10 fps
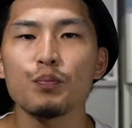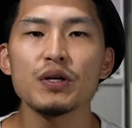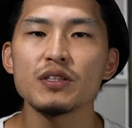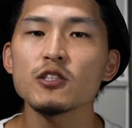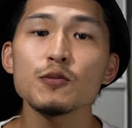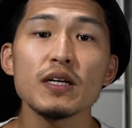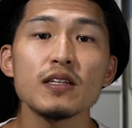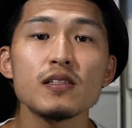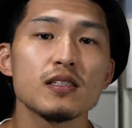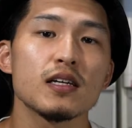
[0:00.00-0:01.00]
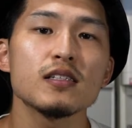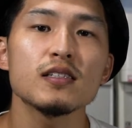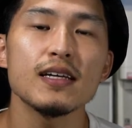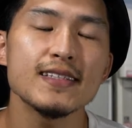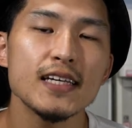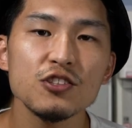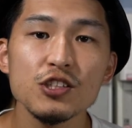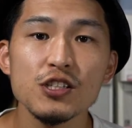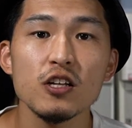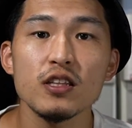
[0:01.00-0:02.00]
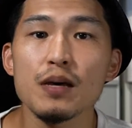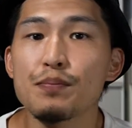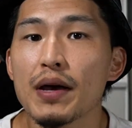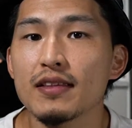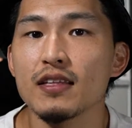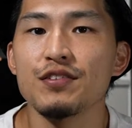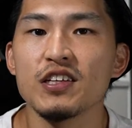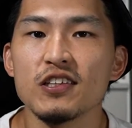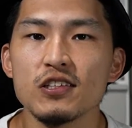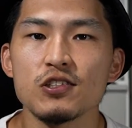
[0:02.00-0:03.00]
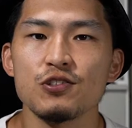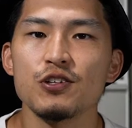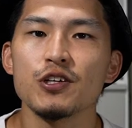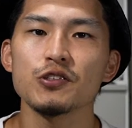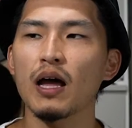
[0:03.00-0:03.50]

But despite its size, it's actually not that bad living in this studio.